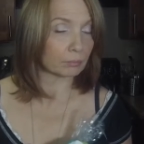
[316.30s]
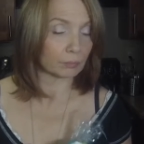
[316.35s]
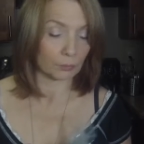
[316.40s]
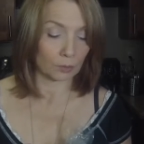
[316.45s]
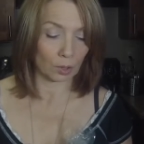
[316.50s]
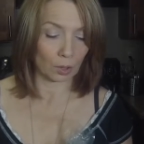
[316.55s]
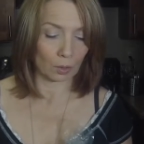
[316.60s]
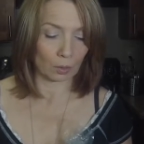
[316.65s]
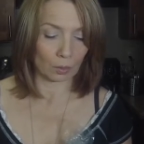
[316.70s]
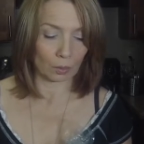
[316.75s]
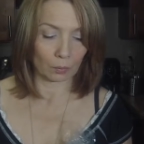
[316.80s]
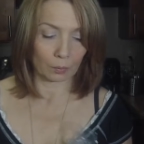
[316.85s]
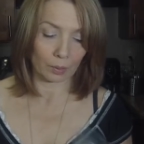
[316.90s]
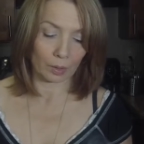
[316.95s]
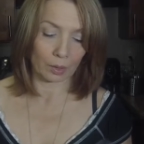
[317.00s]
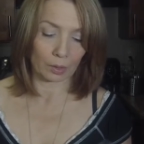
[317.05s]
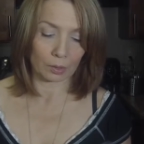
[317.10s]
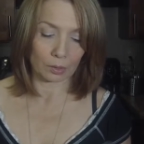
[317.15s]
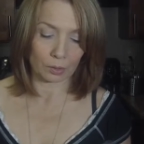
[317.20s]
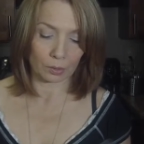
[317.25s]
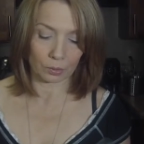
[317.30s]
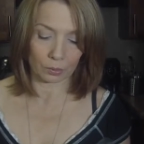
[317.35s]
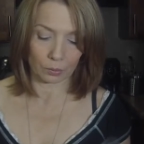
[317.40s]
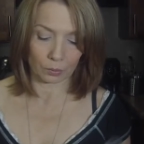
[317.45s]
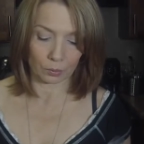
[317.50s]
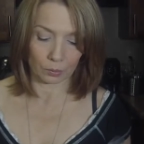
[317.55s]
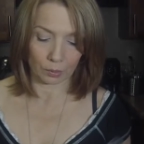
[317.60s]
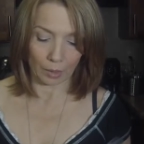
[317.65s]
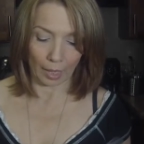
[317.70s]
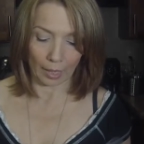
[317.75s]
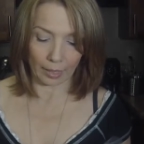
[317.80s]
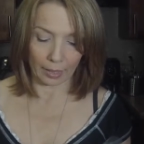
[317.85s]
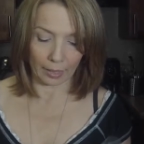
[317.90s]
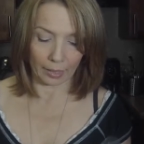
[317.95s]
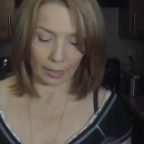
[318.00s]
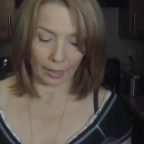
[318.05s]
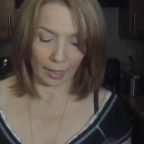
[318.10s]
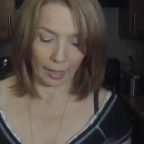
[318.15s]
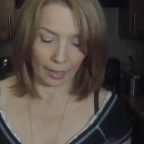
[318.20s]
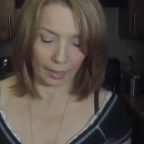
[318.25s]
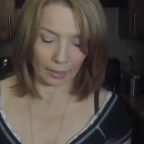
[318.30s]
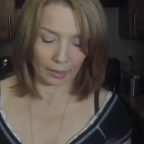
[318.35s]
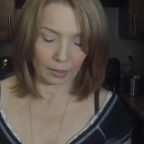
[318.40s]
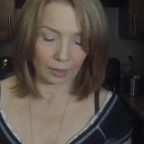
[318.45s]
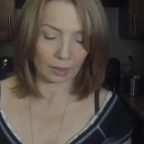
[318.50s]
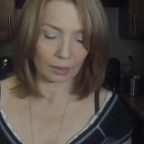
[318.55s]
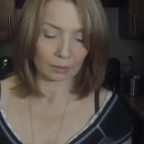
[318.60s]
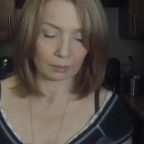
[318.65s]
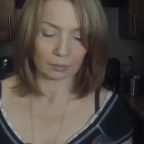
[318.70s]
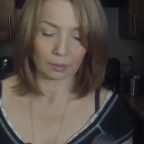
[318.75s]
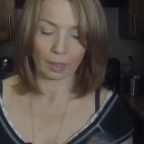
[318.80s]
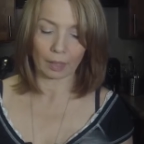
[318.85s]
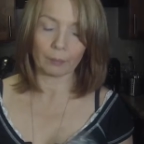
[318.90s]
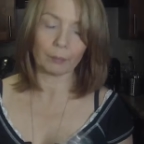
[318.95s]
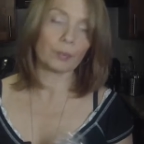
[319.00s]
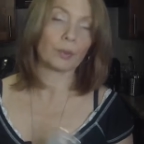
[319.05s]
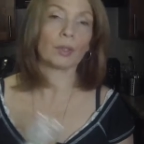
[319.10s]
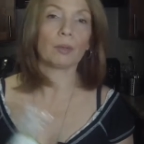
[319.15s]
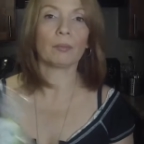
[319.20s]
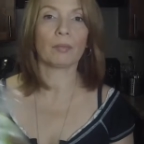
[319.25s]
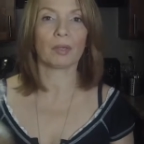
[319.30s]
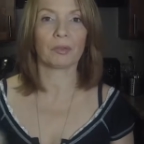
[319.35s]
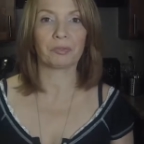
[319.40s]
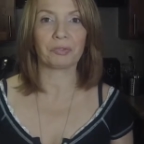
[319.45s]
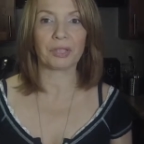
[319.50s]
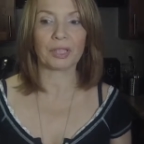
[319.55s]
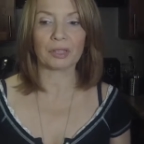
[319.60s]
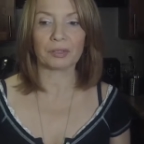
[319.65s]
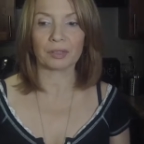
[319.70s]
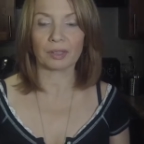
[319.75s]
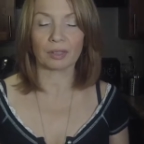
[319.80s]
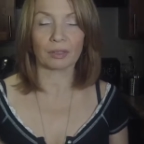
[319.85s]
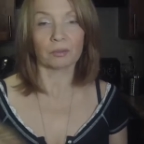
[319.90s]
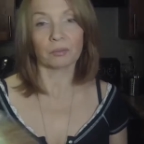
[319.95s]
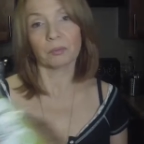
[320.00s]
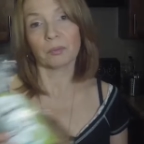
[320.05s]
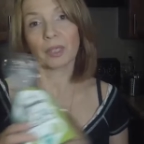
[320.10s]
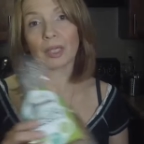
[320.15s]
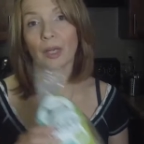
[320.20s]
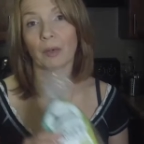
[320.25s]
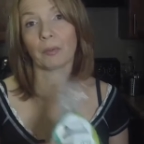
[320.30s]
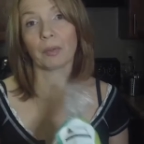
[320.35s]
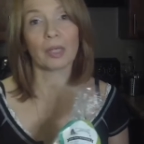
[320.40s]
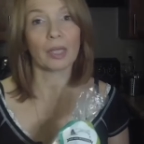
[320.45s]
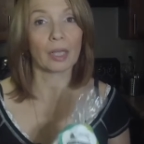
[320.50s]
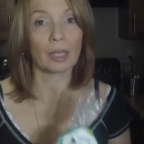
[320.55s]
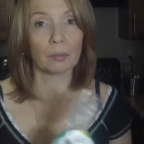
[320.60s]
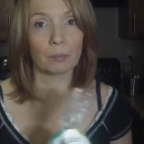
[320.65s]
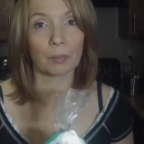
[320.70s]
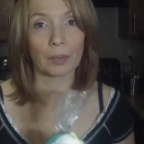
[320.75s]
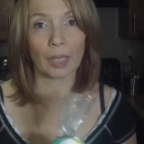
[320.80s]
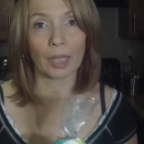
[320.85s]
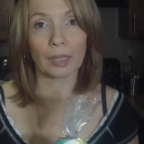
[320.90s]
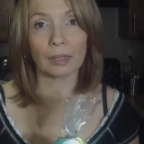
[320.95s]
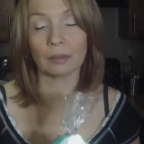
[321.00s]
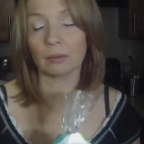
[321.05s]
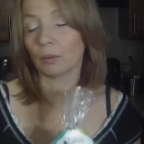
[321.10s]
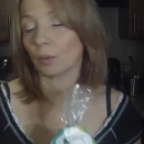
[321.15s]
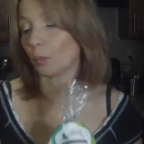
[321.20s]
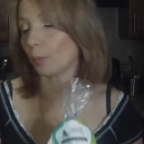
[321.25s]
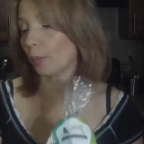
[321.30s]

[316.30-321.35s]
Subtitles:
So because I got it handy, I put it in my freezer. When I want to eat bread or